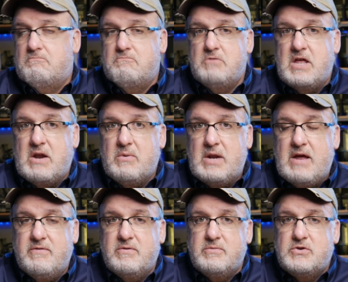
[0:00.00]
then I would
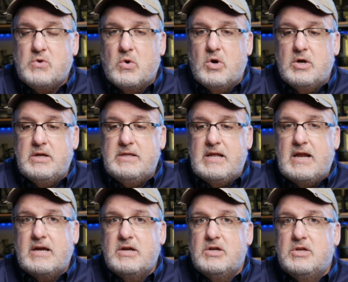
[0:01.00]
have them stored, and then
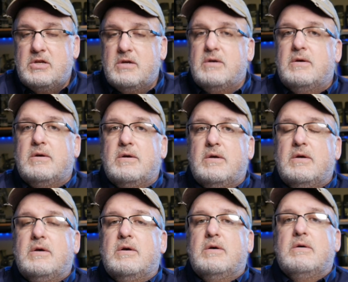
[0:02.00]
I could
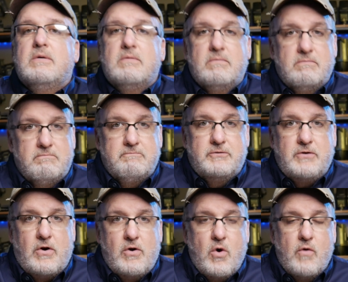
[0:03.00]

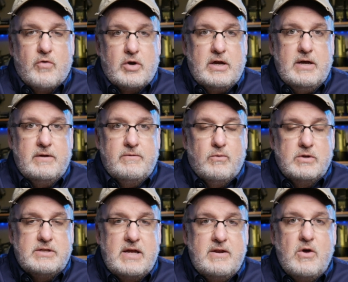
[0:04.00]
start over again
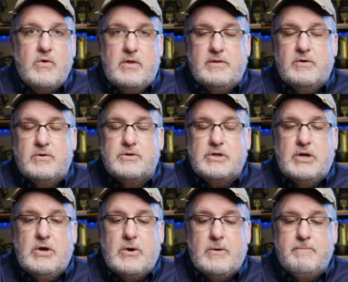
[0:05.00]
once I know that they're
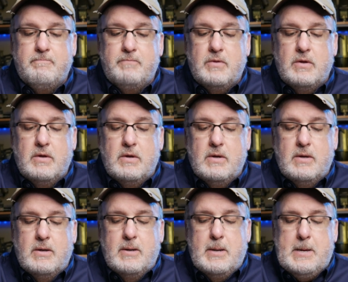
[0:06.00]
secure.
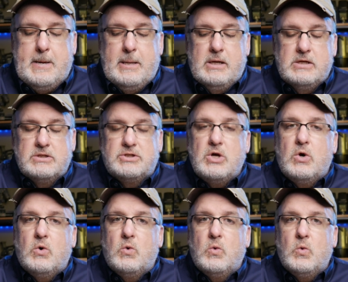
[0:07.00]

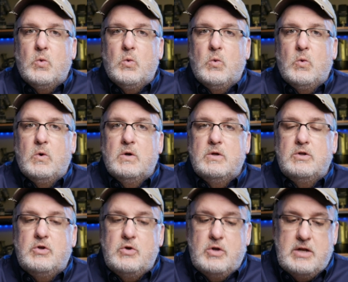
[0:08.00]
So,
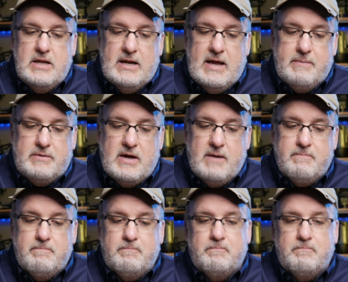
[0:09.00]
do you need a laptop?